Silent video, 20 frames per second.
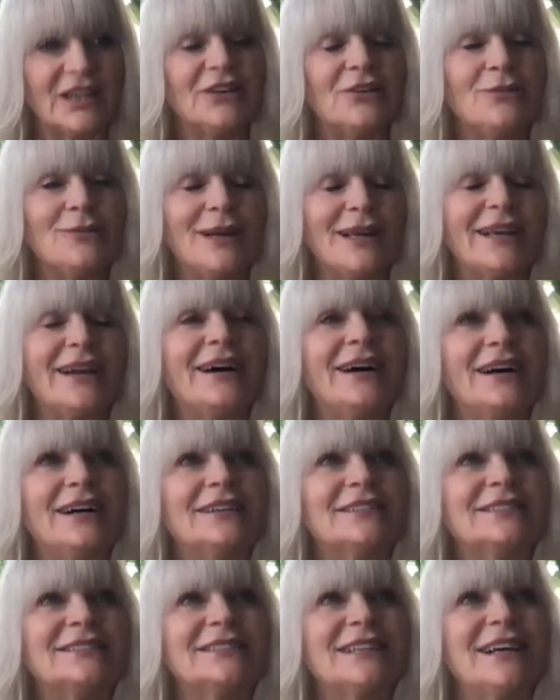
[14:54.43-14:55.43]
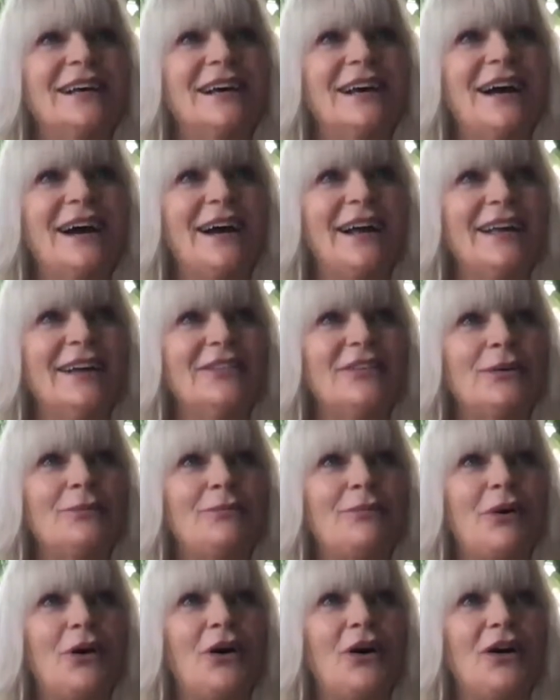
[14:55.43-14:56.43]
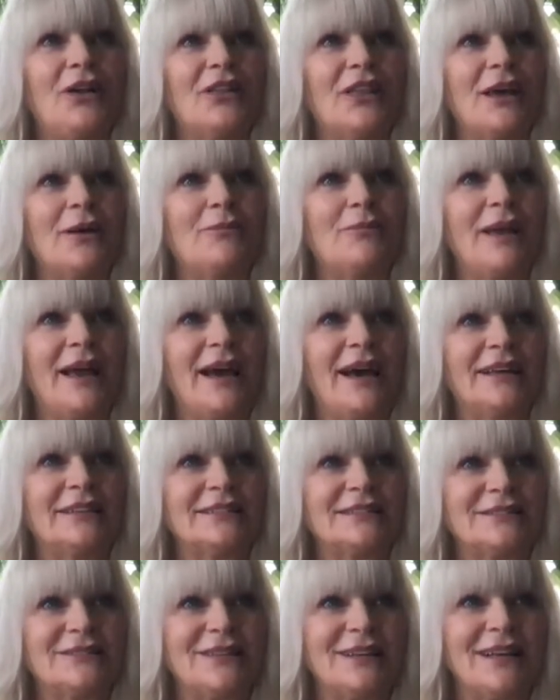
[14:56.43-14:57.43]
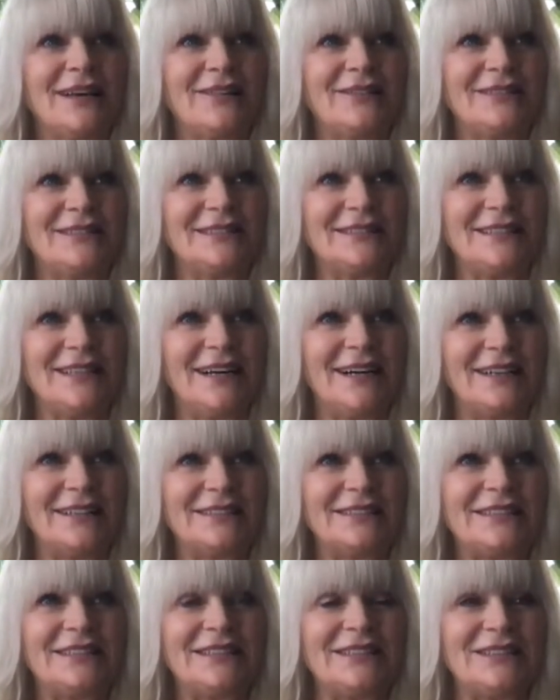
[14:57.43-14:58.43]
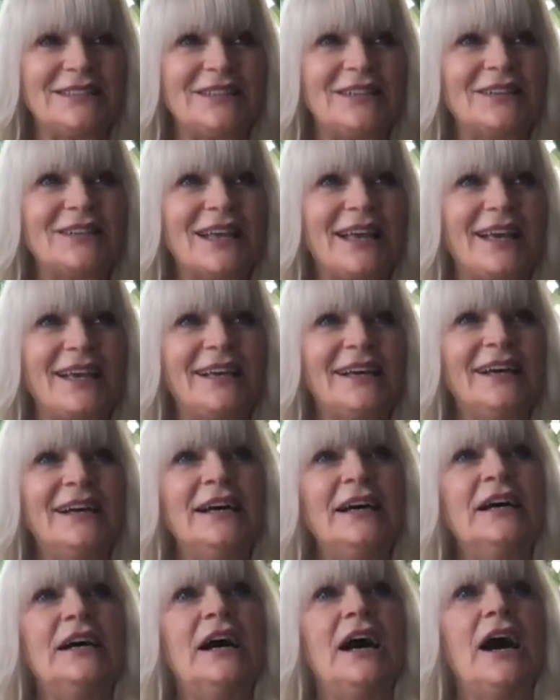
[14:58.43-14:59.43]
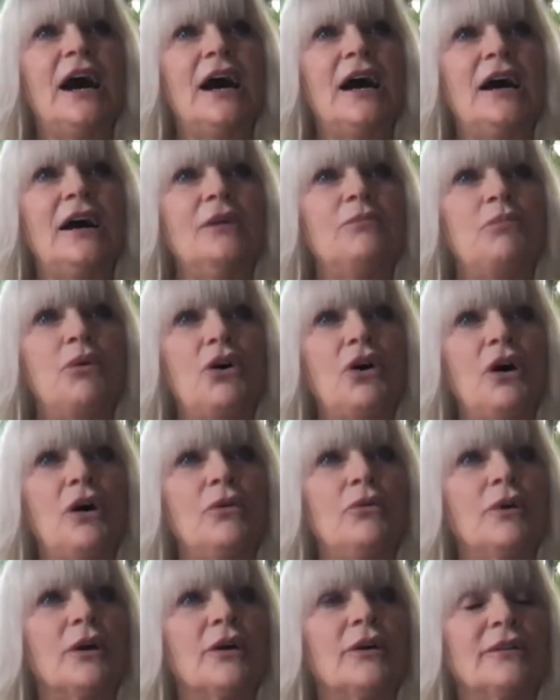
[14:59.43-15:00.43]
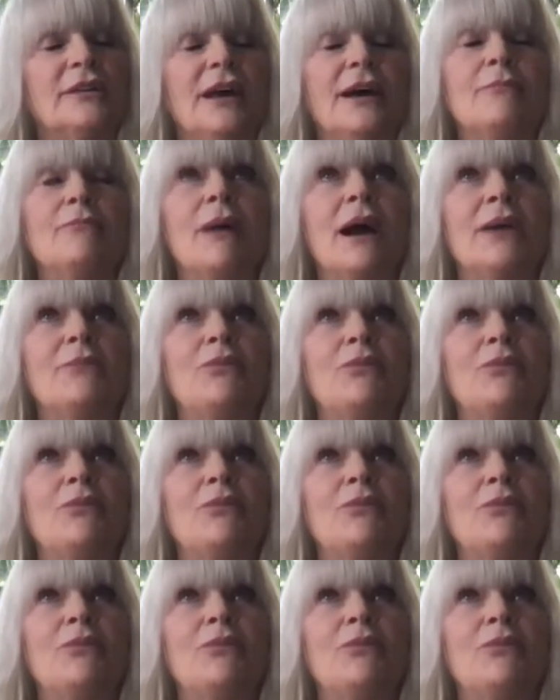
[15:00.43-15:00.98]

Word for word: oh my gosh I have a Paul that passed when I was young too. Okay. Uh Paul, where not my